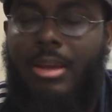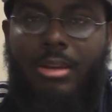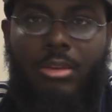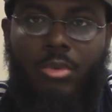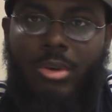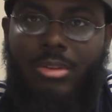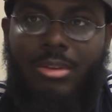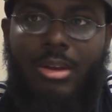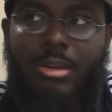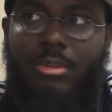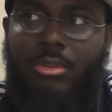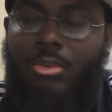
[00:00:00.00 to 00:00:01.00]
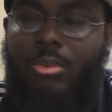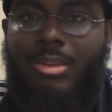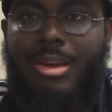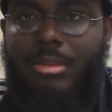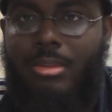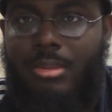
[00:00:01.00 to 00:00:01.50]
And stretching out to two
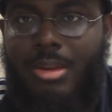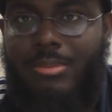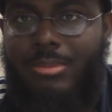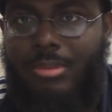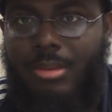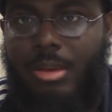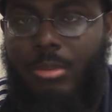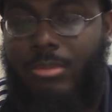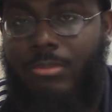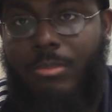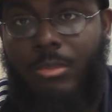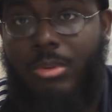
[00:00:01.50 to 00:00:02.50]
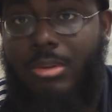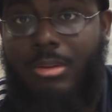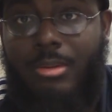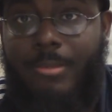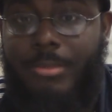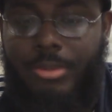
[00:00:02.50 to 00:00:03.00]
thousand seventeen was was a
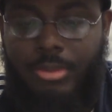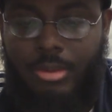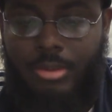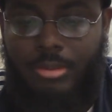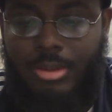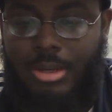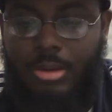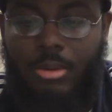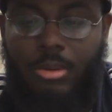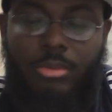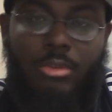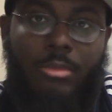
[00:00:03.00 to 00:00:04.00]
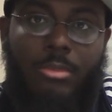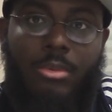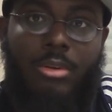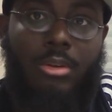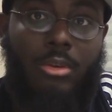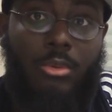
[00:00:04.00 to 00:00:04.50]
dumb decision, and Naruto
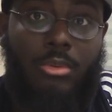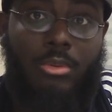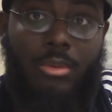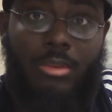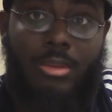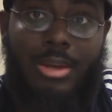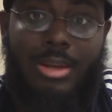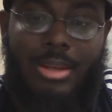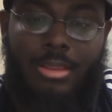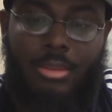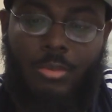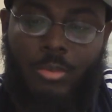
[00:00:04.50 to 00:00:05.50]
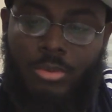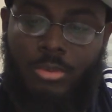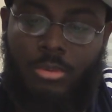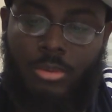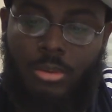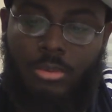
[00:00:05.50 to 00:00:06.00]
Shippuden loses on that, and the
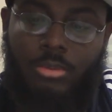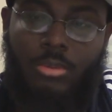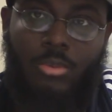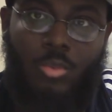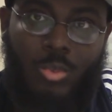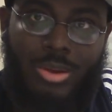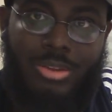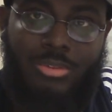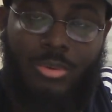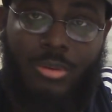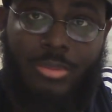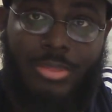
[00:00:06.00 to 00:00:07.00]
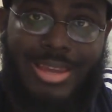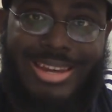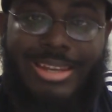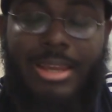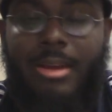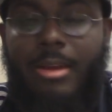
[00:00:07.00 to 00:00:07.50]
original Naruto wins on
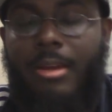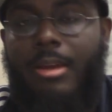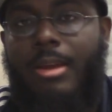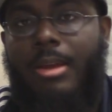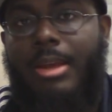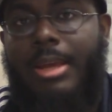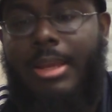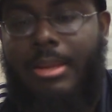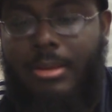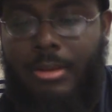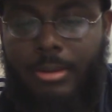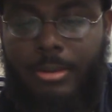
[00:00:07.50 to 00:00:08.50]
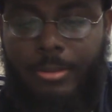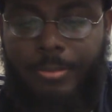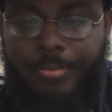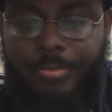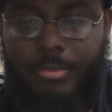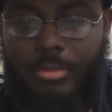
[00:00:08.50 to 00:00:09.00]
that. And
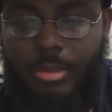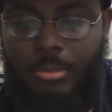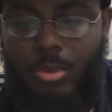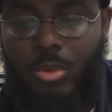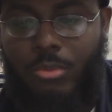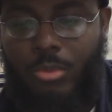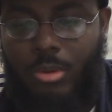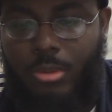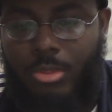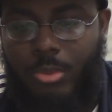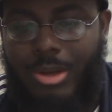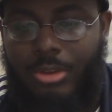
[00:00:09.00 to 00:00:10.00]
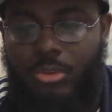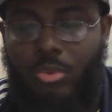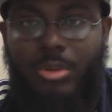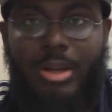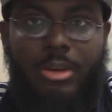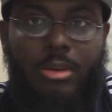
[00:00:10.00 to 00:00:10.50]
um, but overall, though, I do
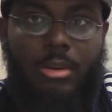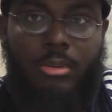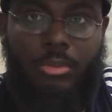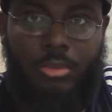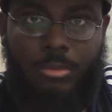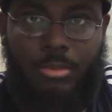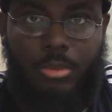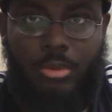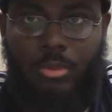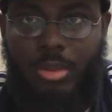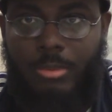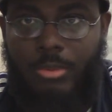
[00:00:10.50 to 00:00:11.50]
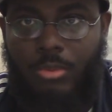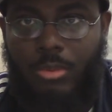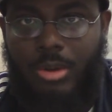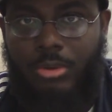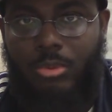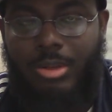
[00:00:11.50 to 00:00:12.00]
like Naruto Shippuden. Don't get me
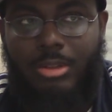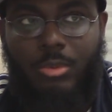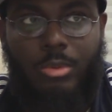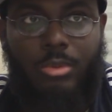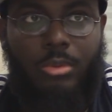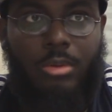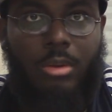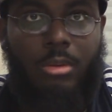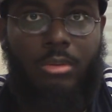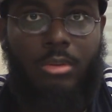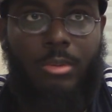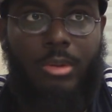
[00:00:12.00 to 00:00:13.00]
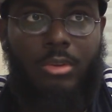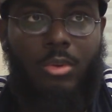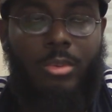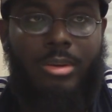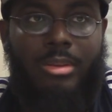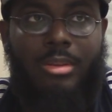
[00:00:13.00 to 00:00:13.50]
wrong, I do like the original Naruto. I
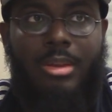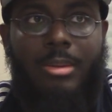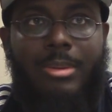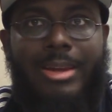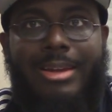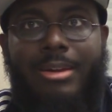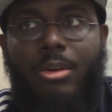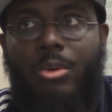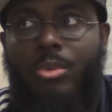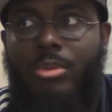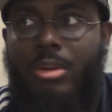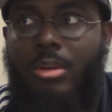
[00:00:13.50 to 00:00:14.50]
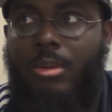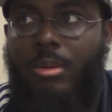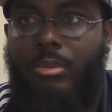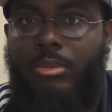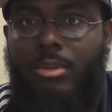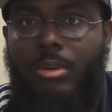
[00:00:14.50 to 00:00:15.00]
don't want to seem like an O G
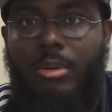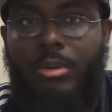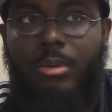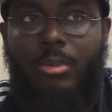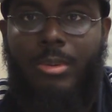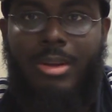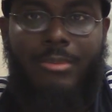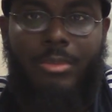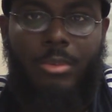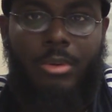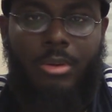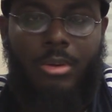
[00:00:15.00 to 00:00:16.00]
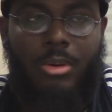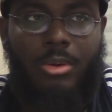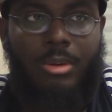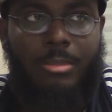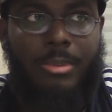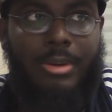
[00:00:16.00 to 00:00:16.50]
Naruto or whatever you want to call
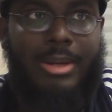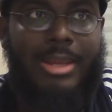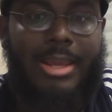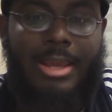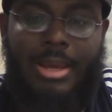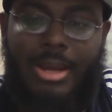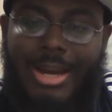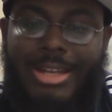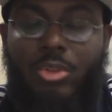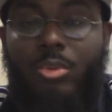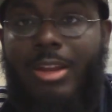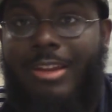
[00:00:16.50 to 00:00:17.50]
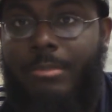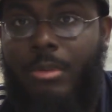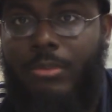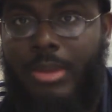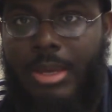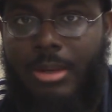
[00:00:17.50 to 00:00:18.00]
it, but I do like
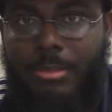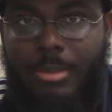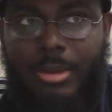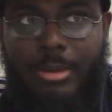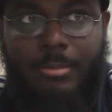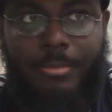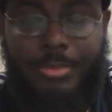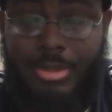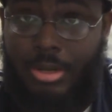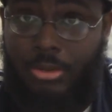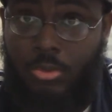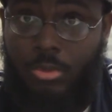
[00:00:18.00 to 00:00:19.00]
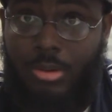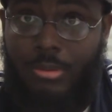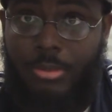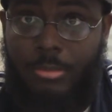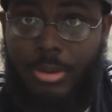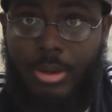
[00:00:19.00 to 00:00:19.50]
both anime, and I do
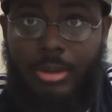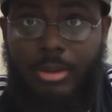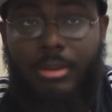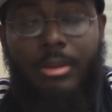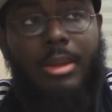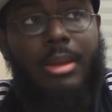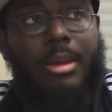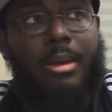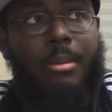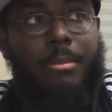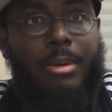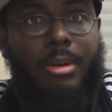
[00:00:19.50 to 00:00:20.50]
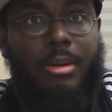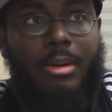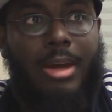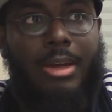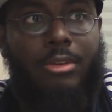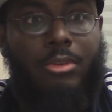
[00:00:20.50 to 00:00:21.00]
love the manga. But uh,
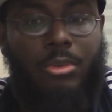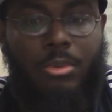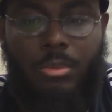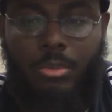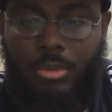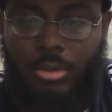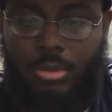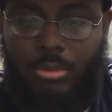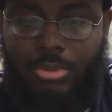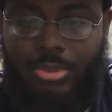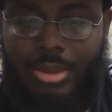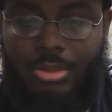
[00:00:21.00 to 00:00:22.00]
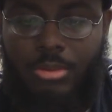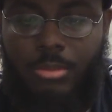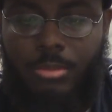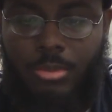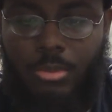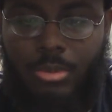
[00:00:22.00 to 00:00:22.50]
I do, you know, think
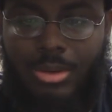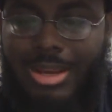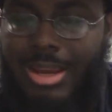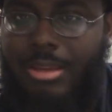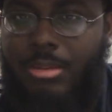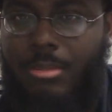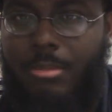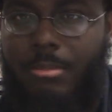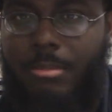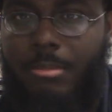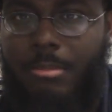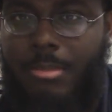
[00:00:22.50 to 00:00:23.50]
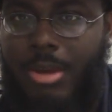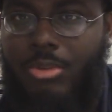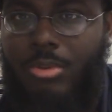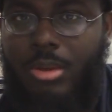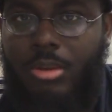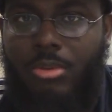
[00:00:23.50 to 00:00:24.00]
Shippuden had some
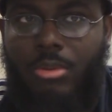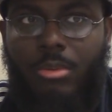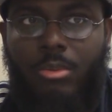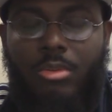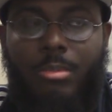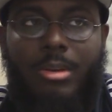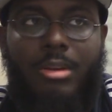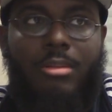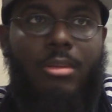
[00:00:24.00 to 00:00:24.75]
major issues, but it's